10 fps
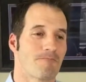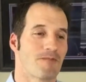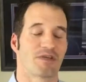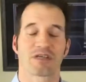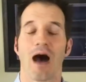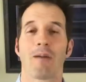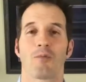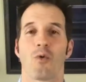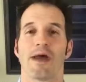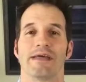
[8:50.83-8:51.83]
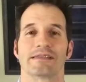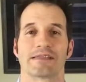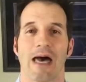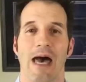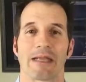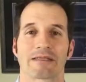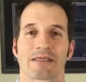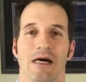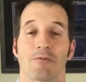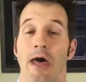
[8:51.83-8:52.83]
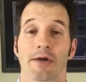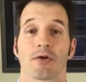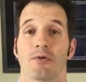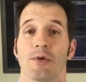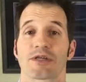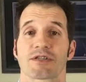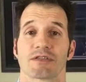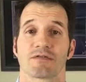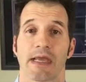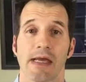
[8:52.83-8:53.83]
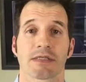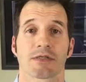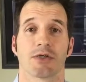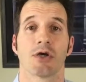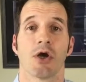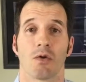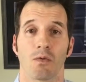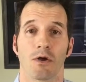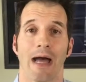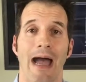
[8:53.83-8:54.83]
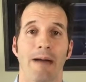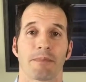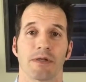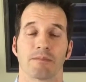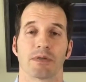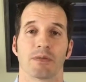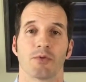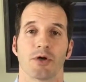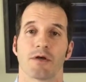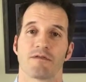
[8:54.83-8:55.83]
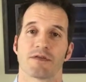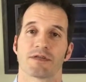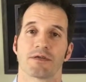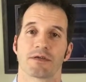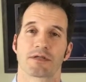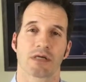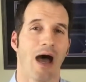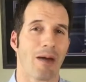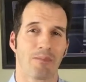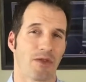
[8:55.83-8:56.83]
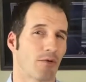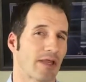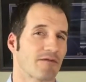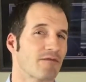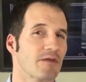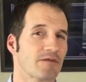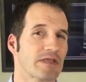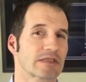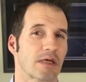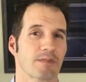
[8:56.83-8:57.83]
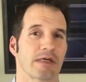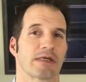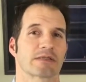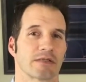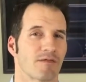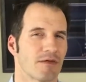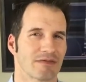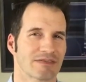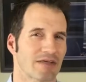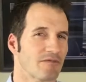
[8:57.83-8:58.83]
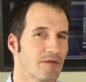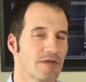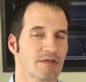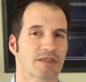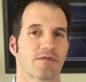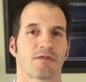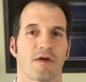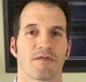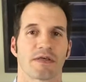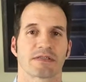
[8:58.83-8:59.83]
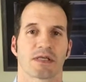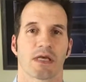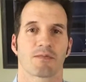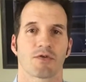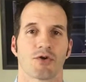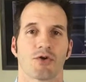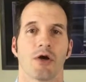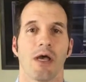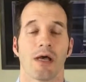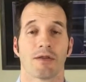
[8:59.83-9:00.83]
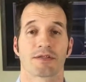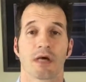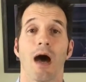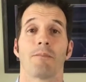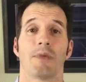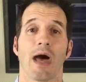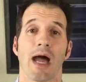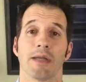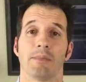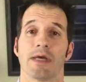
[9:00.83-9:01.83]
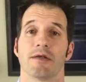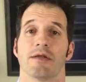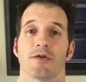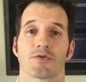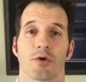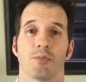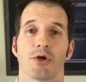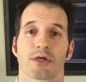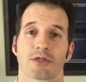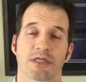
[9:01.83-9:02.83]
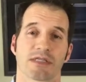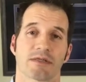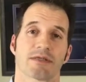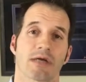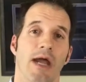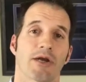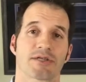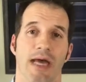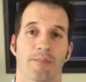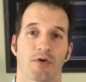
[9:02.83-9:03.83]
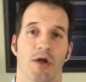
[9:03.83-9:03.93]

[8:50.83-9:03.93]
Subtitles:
the top ways that radical remissions of cancer will happen in people. And of the top, there were like 50 some things, it's like 50 or 75 things that came through. The top 9 made it into her book, and she has an entire chapter